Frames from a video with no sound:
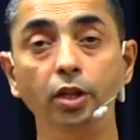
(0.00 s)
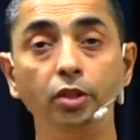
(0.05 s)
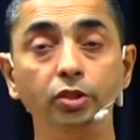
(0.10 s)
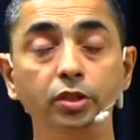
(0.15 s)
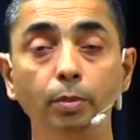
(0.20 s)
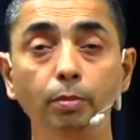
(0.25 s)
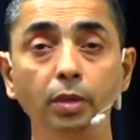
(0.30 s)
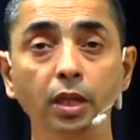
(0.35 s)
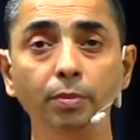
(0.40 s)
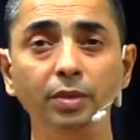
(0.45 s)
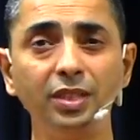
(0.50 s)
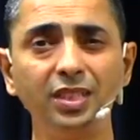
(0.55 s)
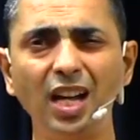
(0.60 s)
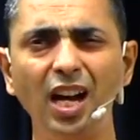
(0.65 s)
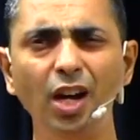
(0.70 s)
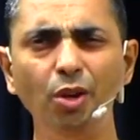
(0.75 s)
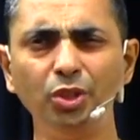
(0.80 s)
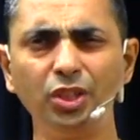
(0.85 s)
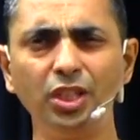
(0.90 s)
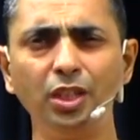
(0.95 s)
Now somebody may
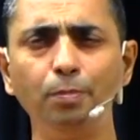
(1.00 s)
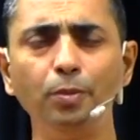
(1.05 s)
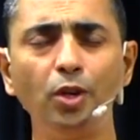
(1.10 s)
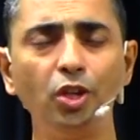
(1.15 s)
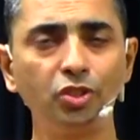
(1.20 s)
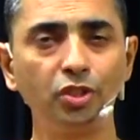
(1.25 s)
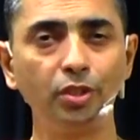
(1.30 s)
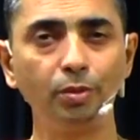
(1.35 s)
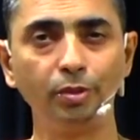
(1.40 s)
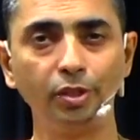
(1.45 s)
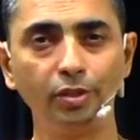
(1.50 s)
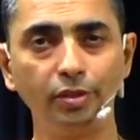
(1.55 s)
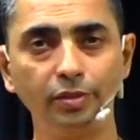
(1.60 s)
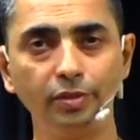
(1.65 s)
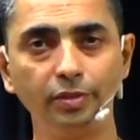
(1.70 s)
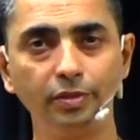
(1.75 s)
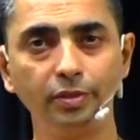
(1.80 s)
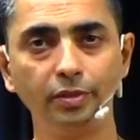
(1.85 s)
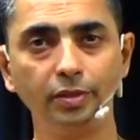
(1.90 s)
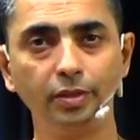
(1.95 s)
say, how is it possible?
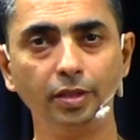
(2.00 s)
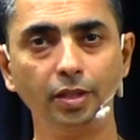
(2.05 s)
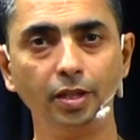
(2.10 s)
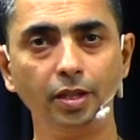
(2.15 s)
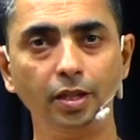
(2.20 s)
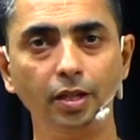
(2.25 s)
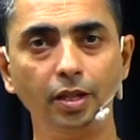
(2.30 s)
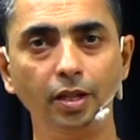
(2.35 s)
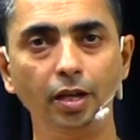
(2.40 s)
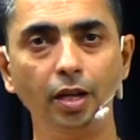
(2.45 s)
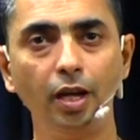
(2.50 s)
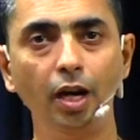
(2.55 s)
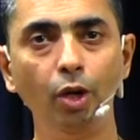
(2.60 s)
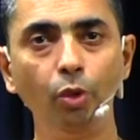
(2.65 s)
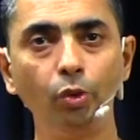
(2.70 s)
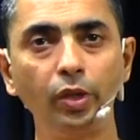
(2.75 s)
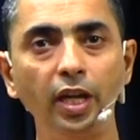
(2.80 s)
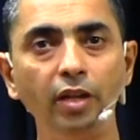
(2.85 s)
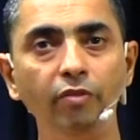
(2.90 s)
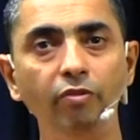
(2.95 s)

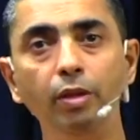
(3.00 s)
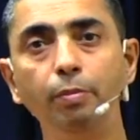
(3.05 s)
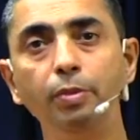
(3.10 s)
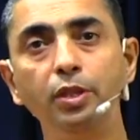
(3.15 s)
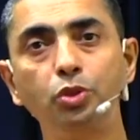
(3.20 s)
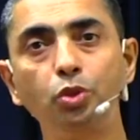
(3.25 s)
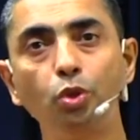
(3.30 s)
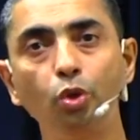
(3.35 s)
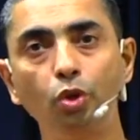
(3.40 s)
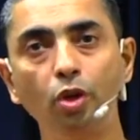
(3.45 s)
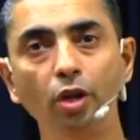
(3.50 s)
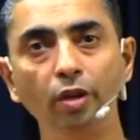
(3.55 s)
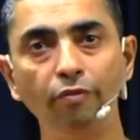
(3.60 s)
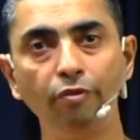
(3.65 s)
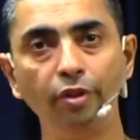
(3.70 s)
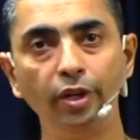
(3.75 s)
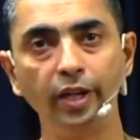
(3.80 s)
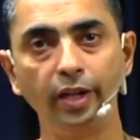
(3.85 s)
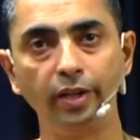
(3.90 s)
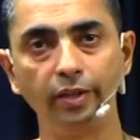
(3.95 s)
How can we be so
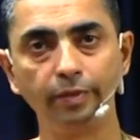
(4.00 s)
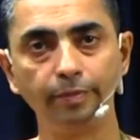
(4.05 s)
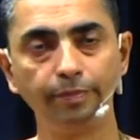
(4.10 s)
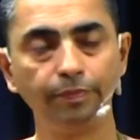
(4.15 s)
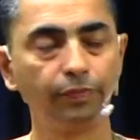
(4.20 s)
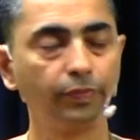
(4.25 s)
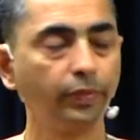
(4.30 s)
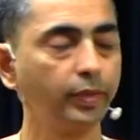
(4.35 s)
confident?